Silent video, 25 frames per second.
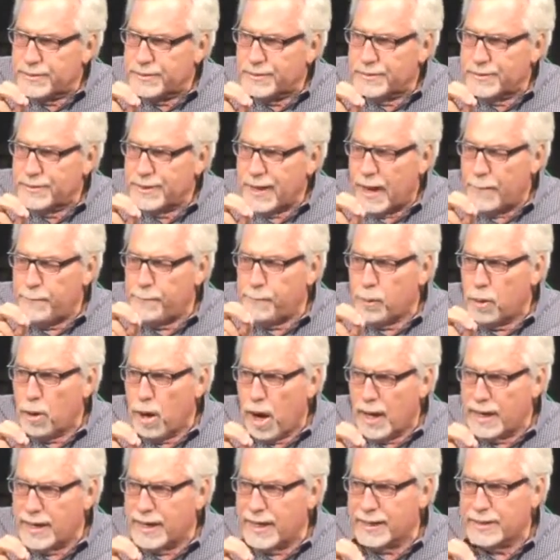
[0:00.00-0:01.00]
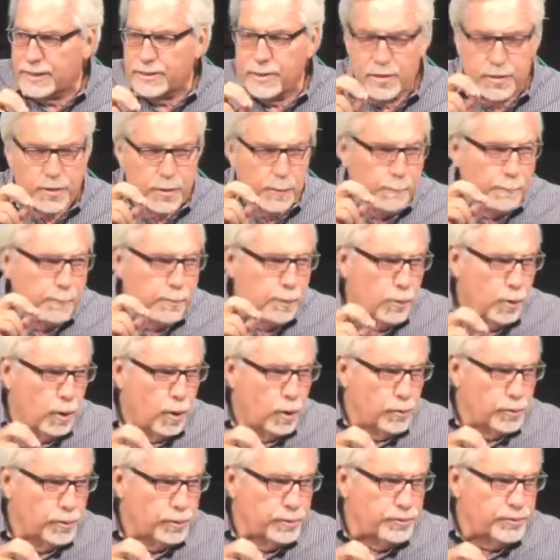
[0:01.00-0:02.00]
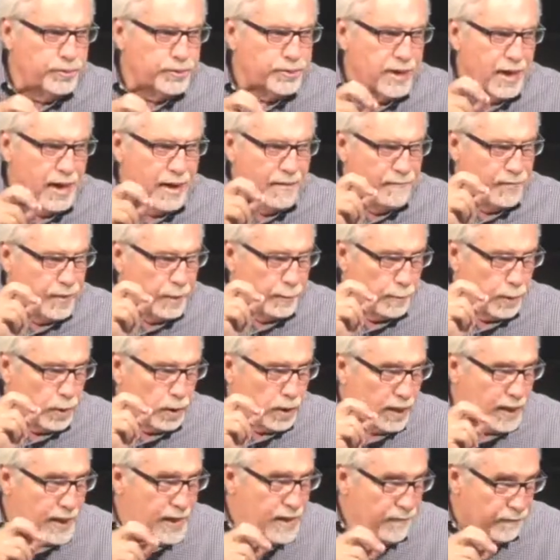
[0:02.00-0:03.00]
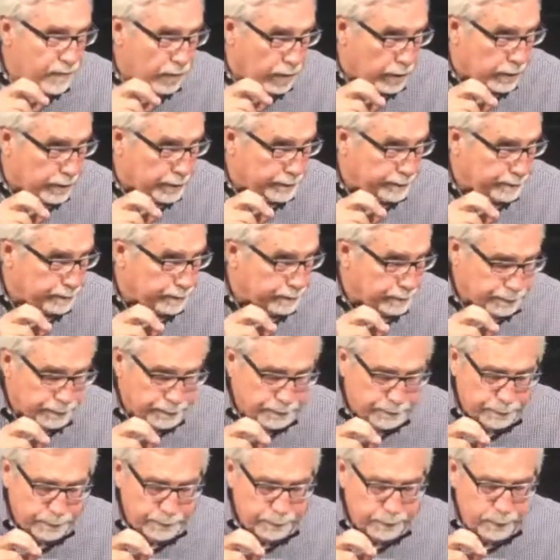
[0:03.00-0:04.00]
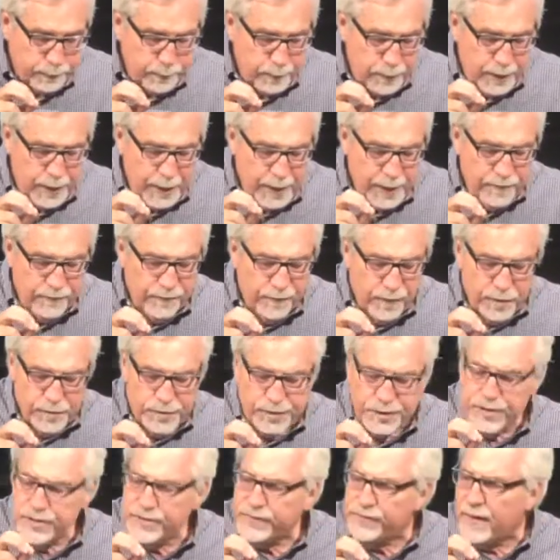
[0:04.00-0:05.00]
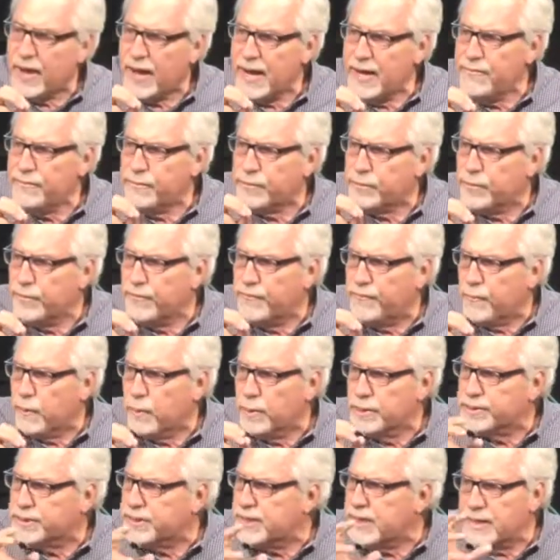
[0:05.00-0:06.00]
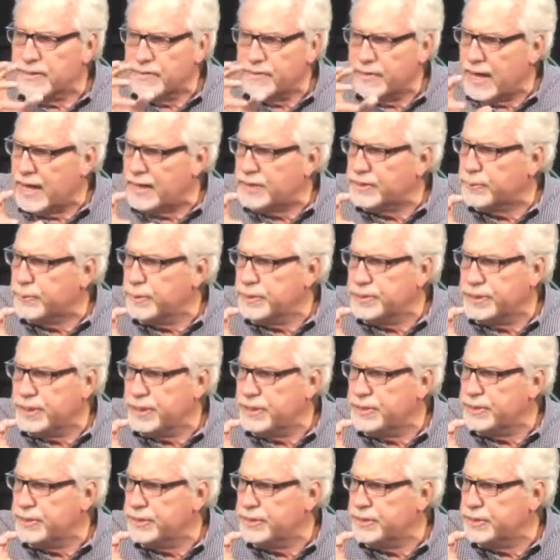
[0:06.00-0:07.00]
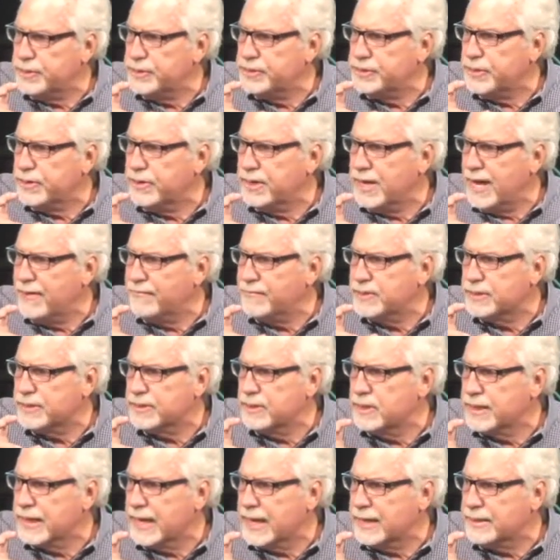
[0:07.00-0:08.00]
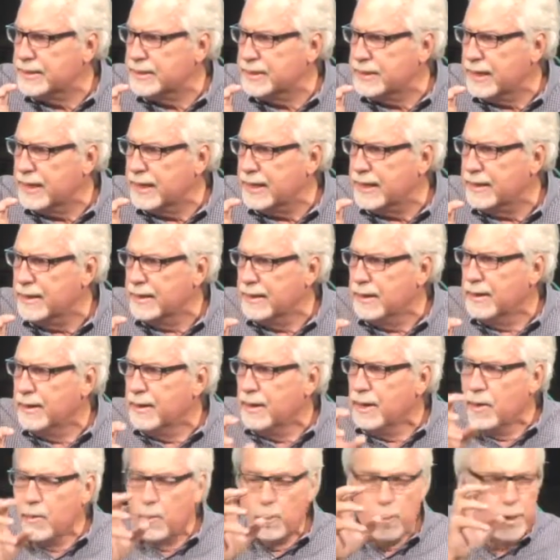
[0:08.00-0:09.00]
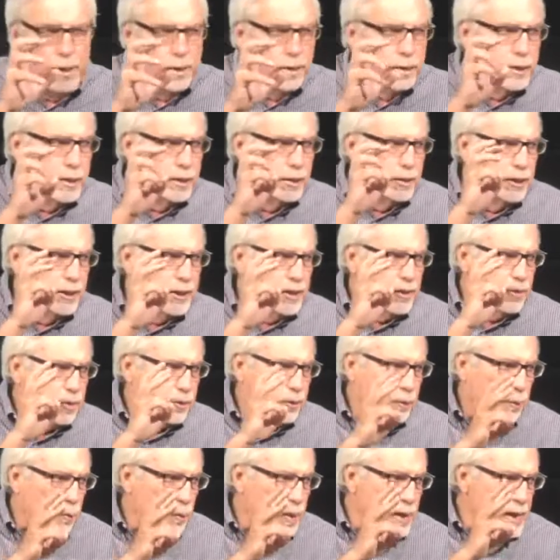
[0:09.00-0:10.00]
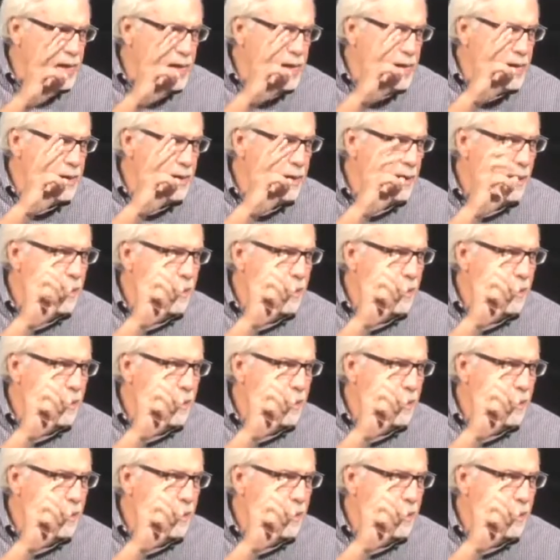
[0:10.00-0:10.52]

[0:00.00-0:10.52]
not product, the produce of the believer in verses 5 through 14. That's what Jesus is going to have us look at today. We are going to look at three